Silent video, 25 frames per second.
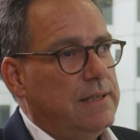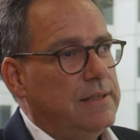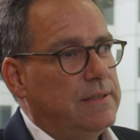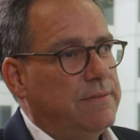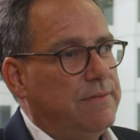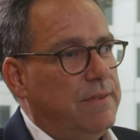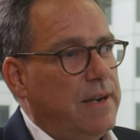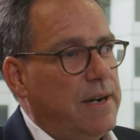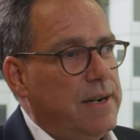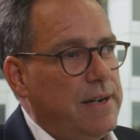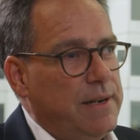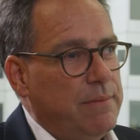It's
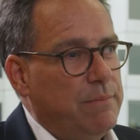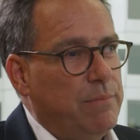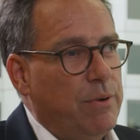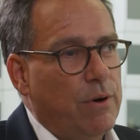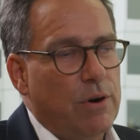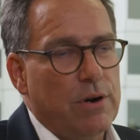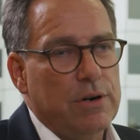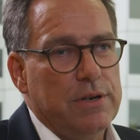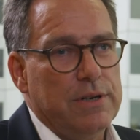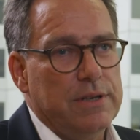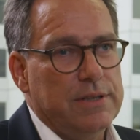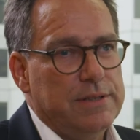very
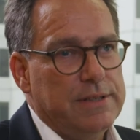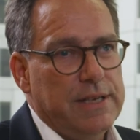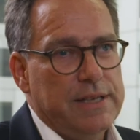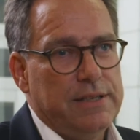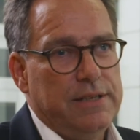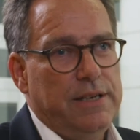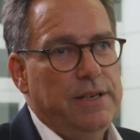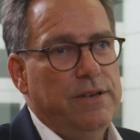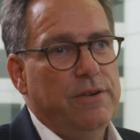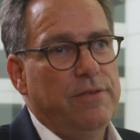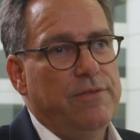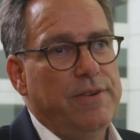important. It's
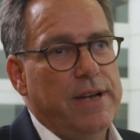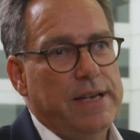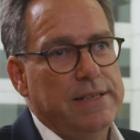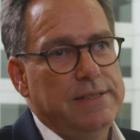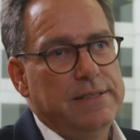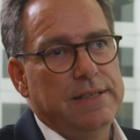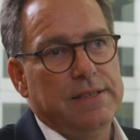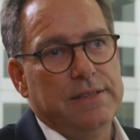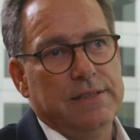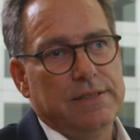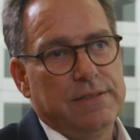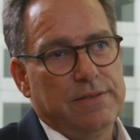actually of
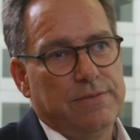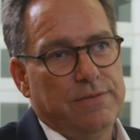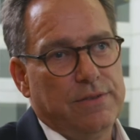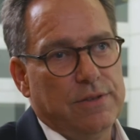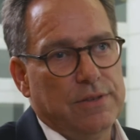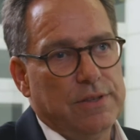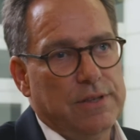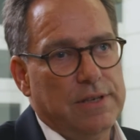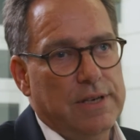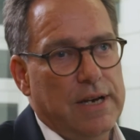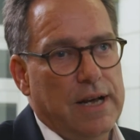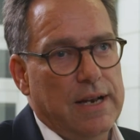essence
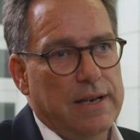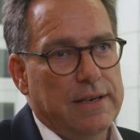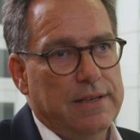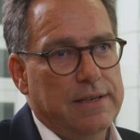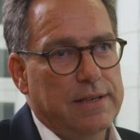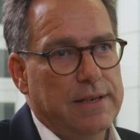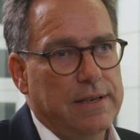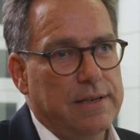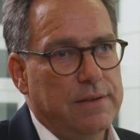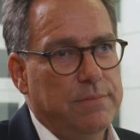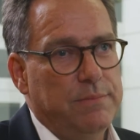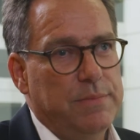for the
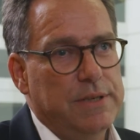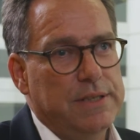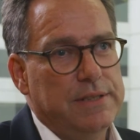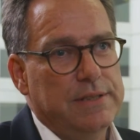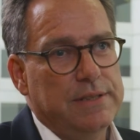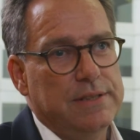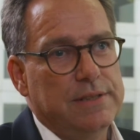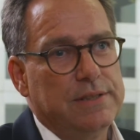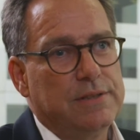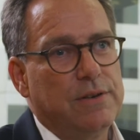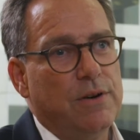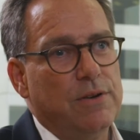Altech
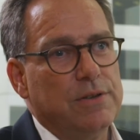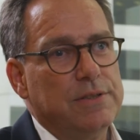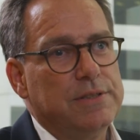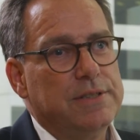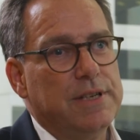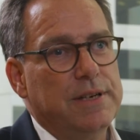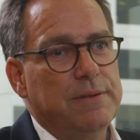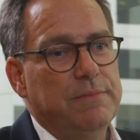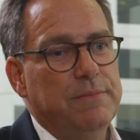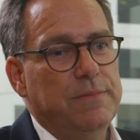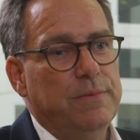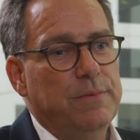business
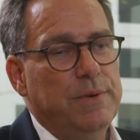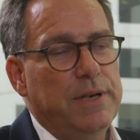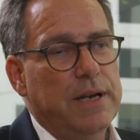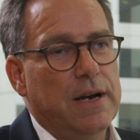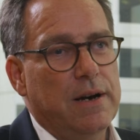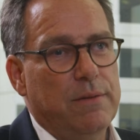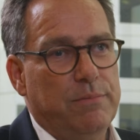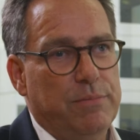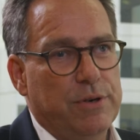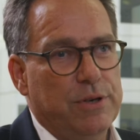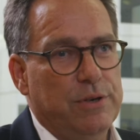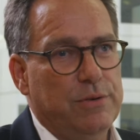concept. We
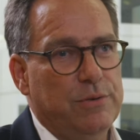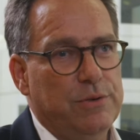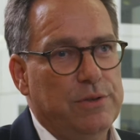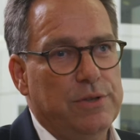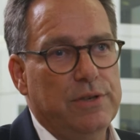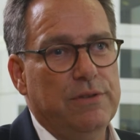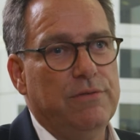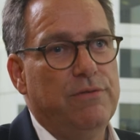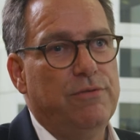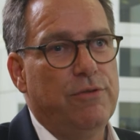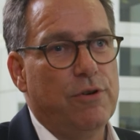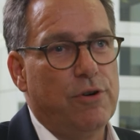are
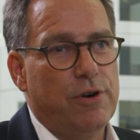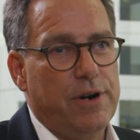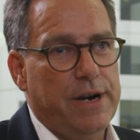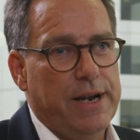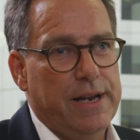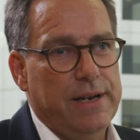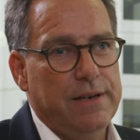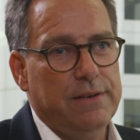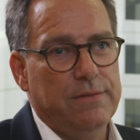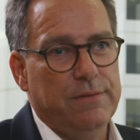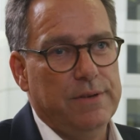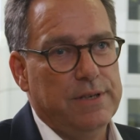producing
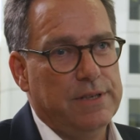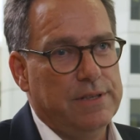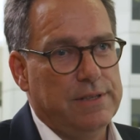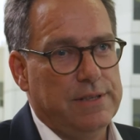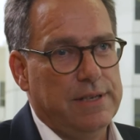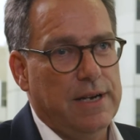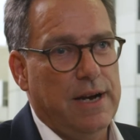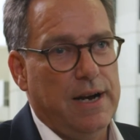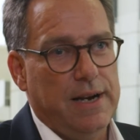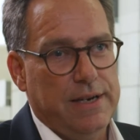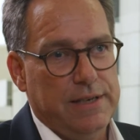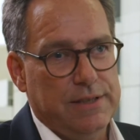4N, which is
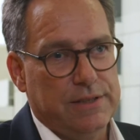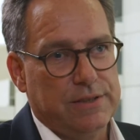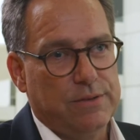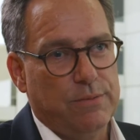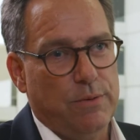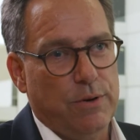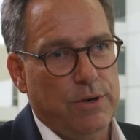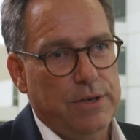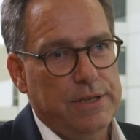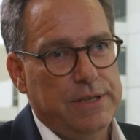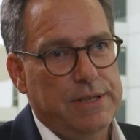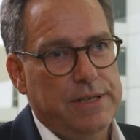the highest
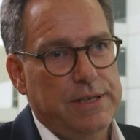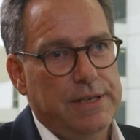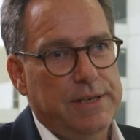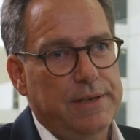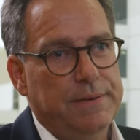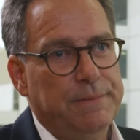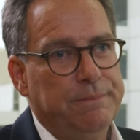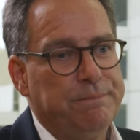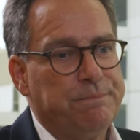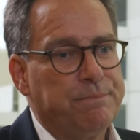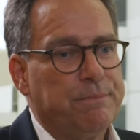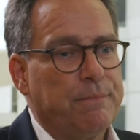
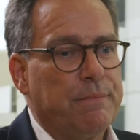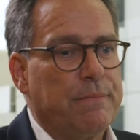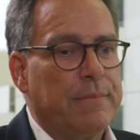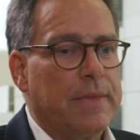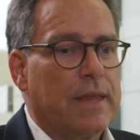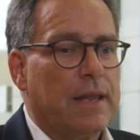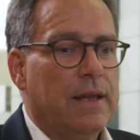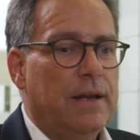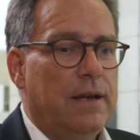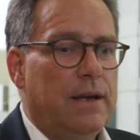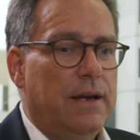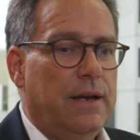quality,
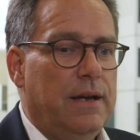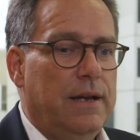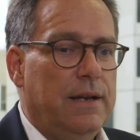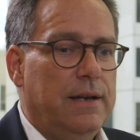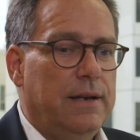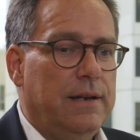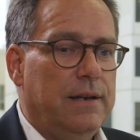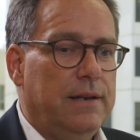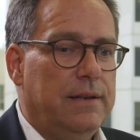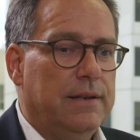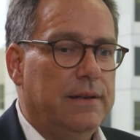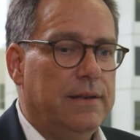
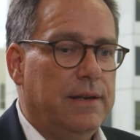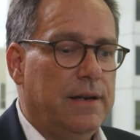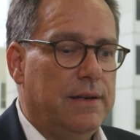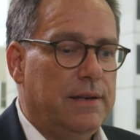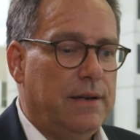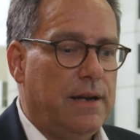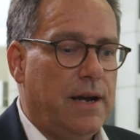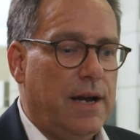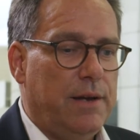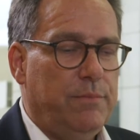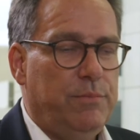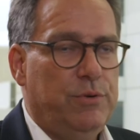and
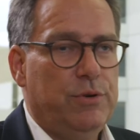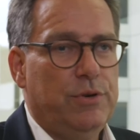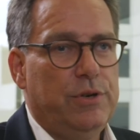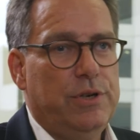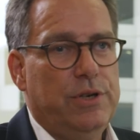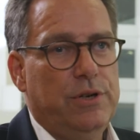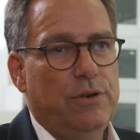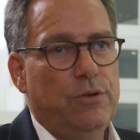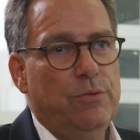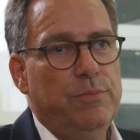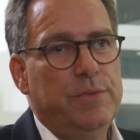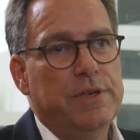high
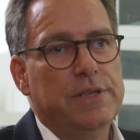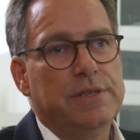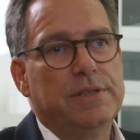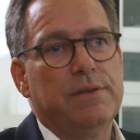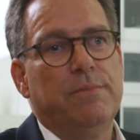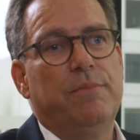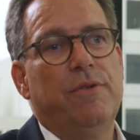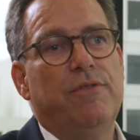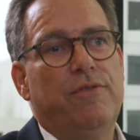purity alumina is a